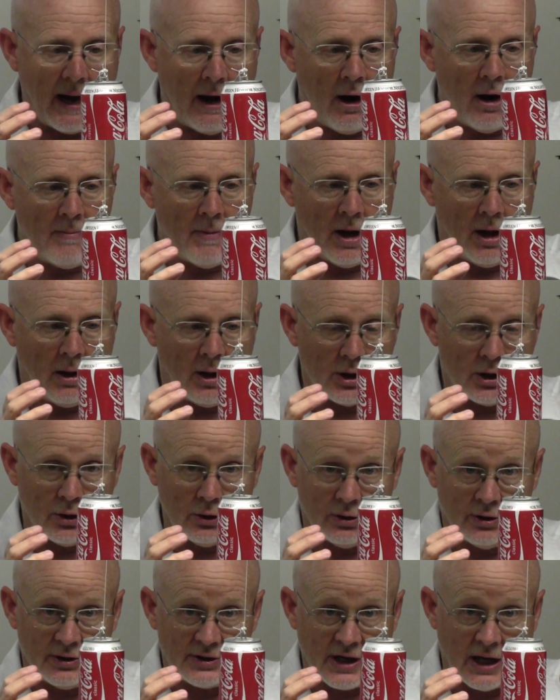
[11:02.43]
air
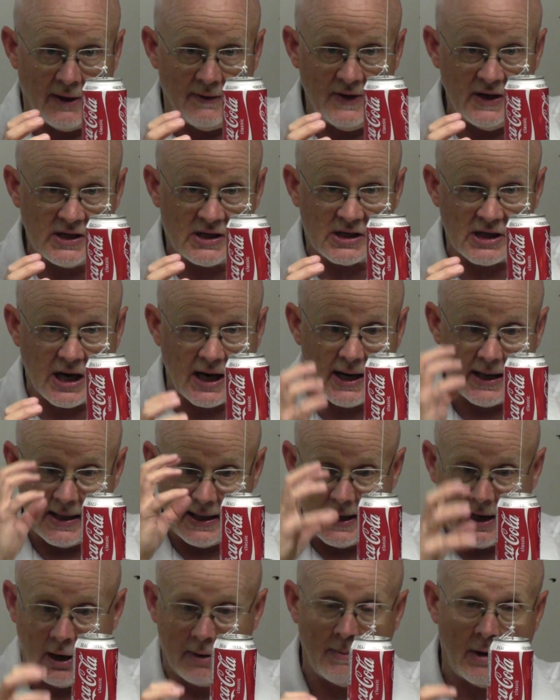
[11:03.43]
molecules on this side
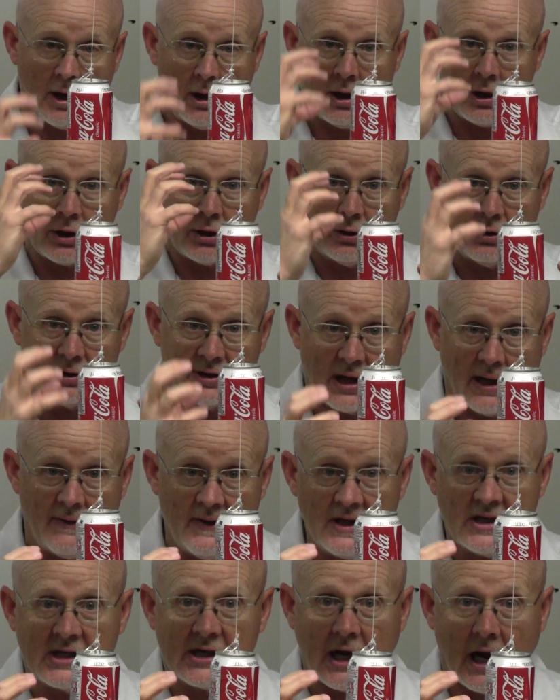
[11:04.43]
and air molecules on
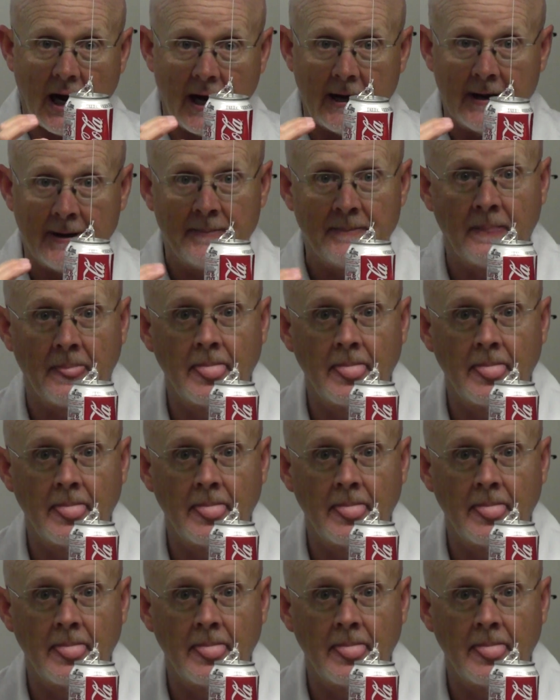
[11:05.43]
this side.